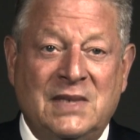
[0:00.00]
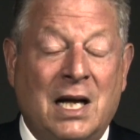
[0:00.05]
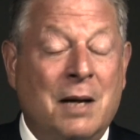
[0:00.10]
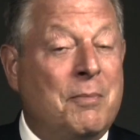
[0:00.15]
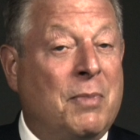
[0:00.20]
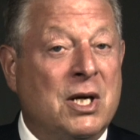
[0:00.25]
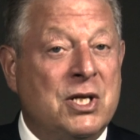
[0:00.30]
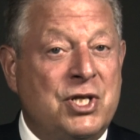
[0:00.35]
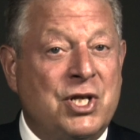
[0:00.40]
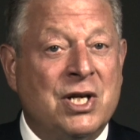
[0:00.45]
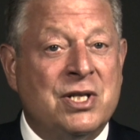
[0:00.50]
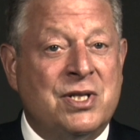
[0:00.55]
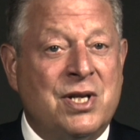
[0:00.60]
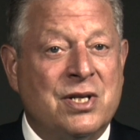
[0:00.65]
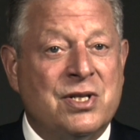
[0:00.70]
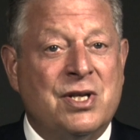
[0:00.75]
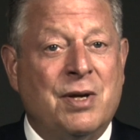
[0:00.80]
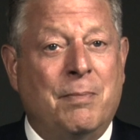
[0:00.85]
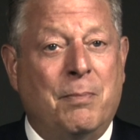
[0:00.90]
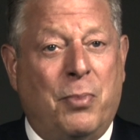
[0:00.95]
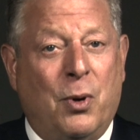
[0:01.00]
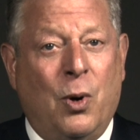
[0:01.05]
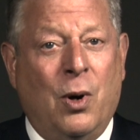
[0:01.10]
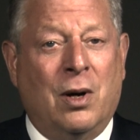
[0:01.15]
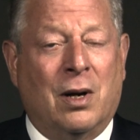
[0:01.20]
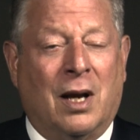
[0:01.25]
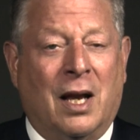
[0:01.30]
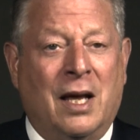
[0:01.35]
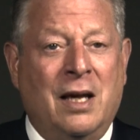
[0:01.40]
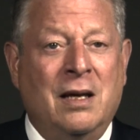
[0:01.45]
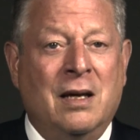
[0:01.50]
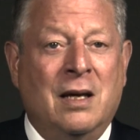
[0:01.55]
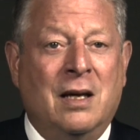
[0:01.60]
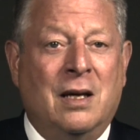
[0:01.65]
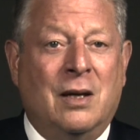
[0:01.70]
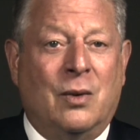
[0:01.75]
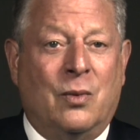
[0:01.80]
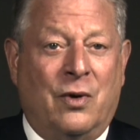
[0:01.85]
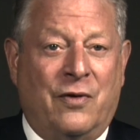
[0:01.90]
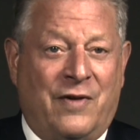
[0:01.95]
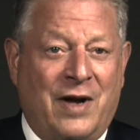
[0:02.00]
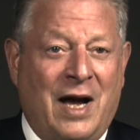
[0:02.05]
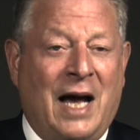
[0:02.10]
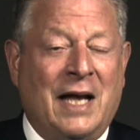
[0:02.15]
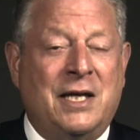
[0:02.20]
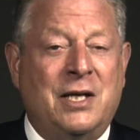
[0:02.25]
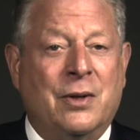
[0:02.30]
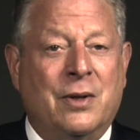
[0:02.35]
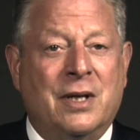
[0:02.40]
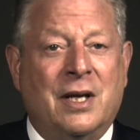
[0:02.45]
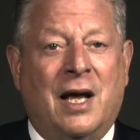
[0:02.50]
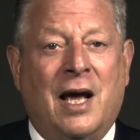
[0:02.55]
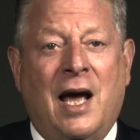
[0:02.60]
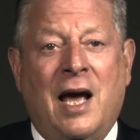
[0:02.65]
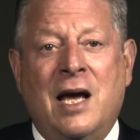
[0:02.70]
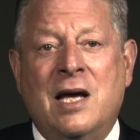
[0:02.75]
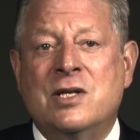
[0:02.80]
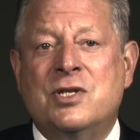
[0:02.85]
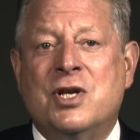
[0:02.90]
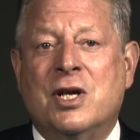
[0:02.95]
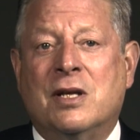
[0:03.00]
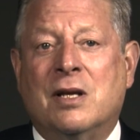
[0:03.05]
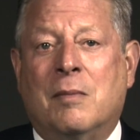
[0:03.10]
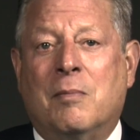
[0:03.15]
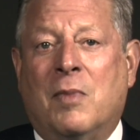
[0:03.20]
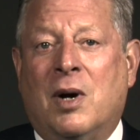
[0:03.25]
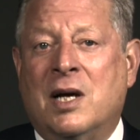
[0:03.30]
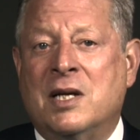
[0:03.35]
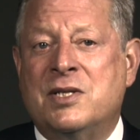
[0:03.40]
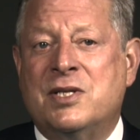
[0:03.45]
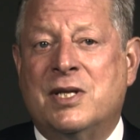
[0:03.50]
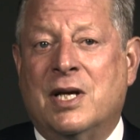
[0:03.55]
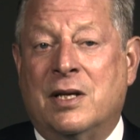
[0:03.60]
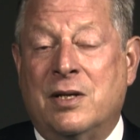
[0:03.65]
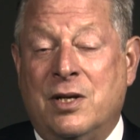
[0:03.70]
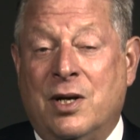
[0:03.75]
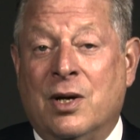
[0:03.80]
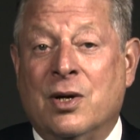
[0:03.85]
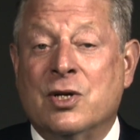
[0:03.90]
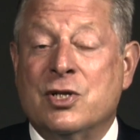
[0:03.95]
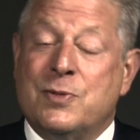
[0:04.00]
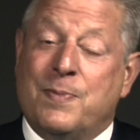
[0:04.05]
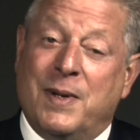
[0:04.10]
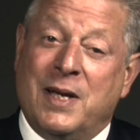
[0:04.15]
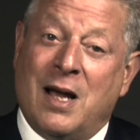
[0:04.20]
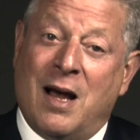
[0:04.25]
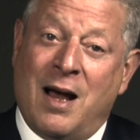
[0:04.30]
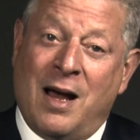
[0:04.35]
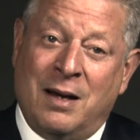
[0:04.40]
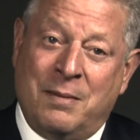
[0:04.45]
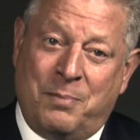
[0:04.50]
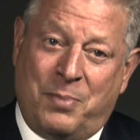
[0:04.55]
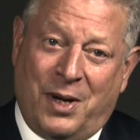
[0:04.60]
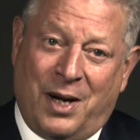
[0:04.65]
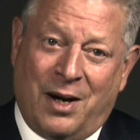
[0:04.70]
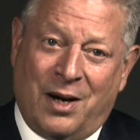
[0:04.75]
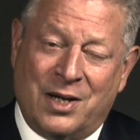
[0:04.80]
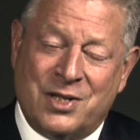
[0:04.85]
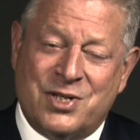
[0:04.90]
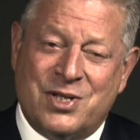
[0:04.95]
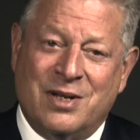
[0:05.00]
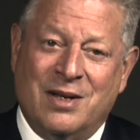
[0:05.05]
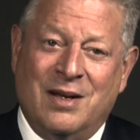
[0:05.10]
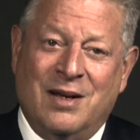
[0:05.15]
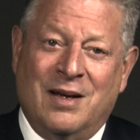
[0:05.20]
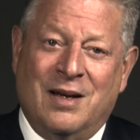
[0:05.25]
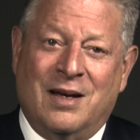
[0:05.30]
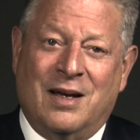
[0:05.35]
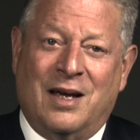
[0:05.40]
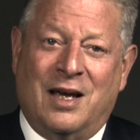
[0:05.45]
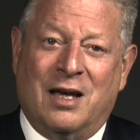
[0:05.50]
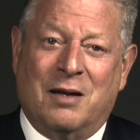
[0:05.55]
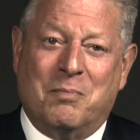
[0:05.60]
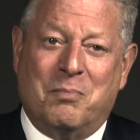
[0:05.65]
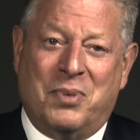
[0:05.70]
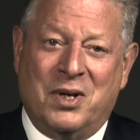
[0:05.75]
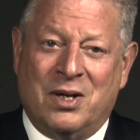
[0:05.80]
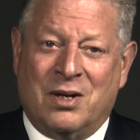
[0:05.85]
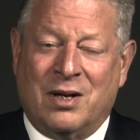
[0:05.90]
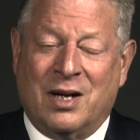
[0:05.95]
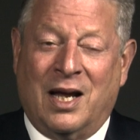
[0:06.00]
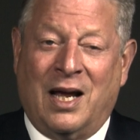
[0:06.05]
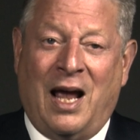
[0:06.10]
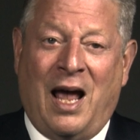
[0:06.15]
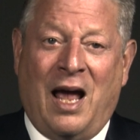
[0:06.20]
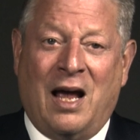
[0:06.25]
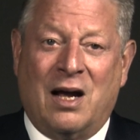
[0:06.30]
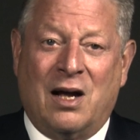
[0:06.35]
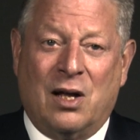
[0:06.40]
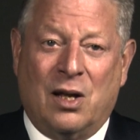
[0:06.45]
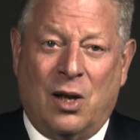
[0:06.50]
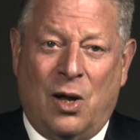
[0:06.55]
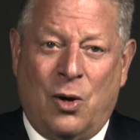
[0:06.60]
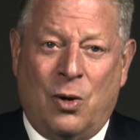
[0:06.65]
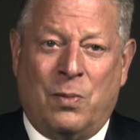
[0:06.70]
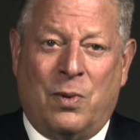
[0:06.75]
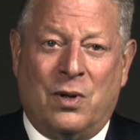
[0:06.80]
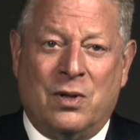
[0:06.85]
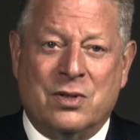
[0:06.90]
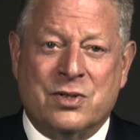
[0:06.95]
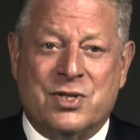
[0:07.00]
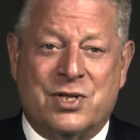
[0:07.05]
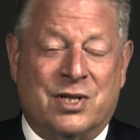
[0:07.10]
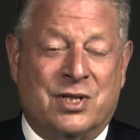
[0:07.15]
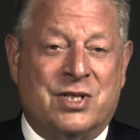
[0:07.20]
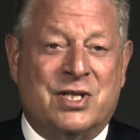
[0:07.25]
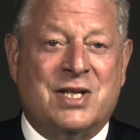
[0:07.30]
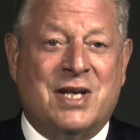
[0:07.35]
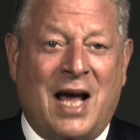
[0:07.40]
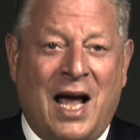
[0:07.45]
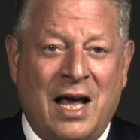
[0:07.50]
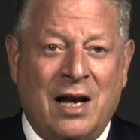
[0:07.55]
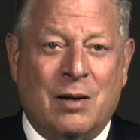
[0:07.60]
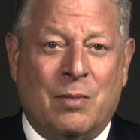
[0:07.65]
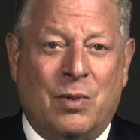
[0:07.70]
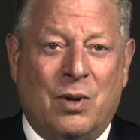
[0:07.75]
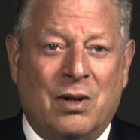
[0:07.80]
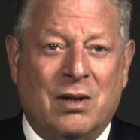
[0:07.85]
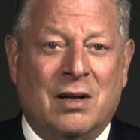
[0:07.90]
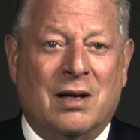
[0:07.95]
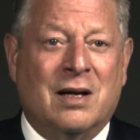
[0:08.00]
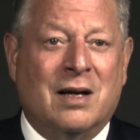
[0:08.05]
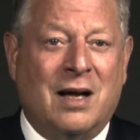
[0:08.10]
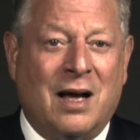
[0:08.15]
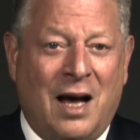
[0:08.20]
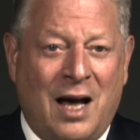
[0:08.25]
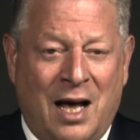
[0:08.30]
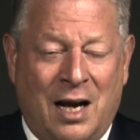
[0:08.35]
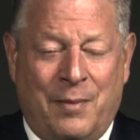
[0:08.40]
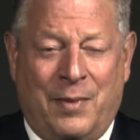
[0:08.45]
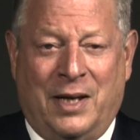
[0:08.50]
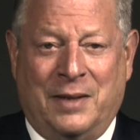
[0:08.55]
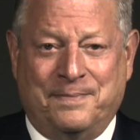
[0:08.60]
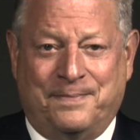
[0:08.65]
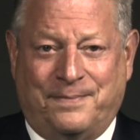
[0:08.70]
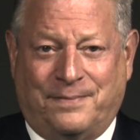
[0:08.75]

But just as importantly, we've got to engage in the months and years beyond Paris in building a global, sustainable economy.